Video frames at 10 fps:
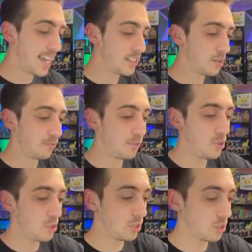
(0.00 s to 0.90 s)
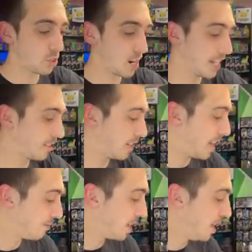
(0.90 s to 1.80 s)
and some Fusion Strike
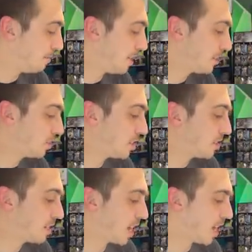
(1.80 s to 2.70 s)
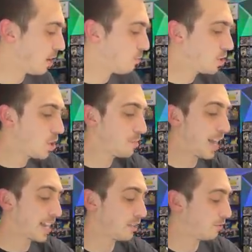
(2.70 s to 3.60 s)
left. That's just, we'll go
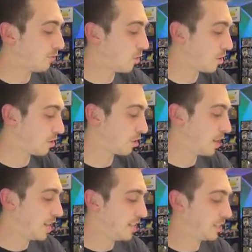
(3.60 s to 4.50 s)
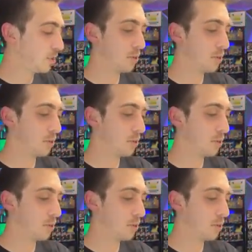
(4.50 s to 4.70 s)
back and forth until